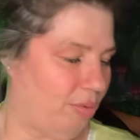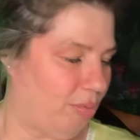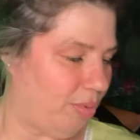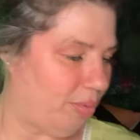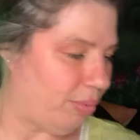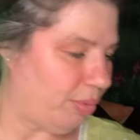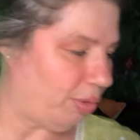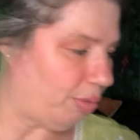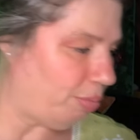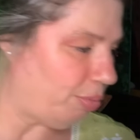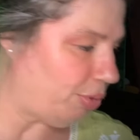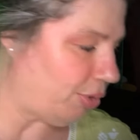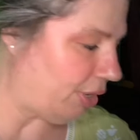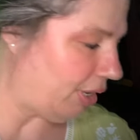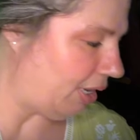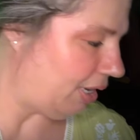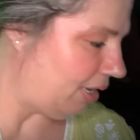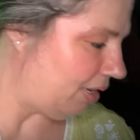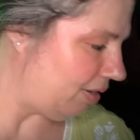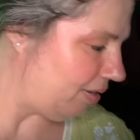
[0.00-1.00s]
would be really
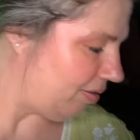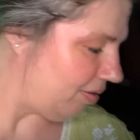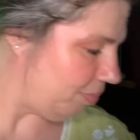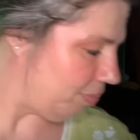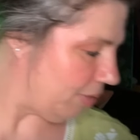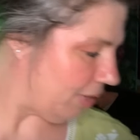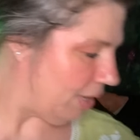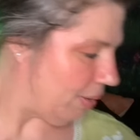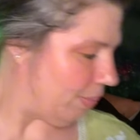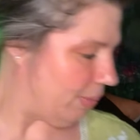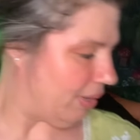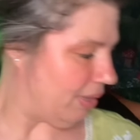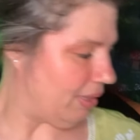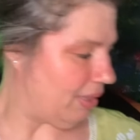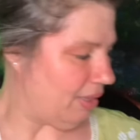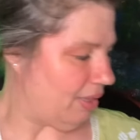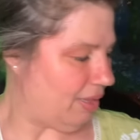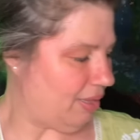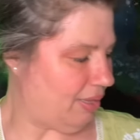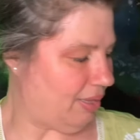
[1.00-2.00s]
pretty to play
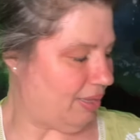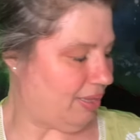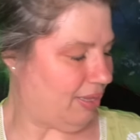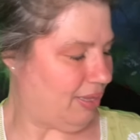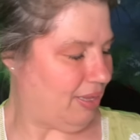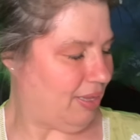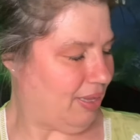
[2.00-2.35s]
with.